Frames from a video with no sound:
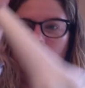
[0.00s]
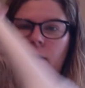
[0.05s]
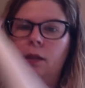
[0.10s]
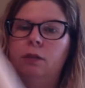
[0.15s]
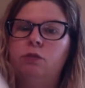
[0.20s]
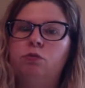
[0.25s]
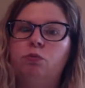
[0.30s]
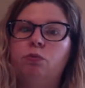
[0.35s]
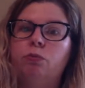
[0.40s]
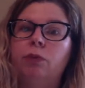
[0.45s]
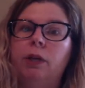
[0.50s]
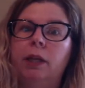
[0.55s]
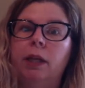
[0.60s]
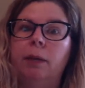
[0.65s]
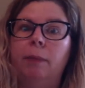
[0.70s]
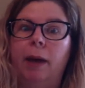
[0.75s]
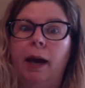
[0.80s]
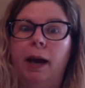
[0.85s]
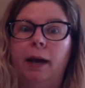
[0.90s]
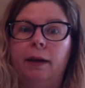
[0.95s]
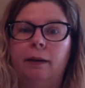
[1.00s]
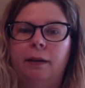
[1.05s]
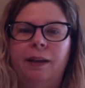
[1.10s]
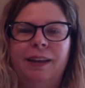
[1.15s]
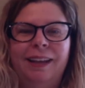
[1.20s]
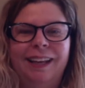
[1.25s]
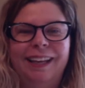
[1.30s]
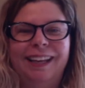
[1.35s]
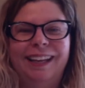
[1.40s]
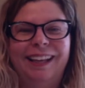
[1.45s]
it's really bad.
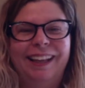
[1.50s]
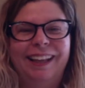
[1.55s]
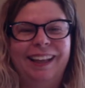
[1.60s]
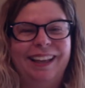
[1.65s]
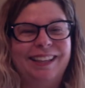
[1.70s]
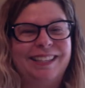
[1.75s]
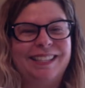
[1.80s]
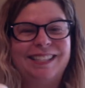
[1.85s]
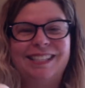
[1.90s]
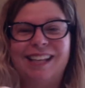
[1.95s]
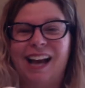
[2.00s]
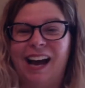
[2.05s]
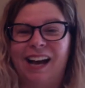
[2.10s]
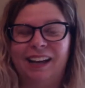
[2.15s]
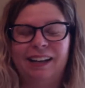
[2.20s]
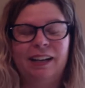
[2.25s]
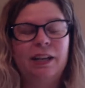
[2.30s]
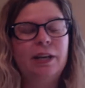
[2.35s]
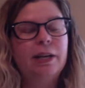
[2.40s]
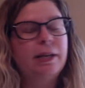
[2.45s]
It's not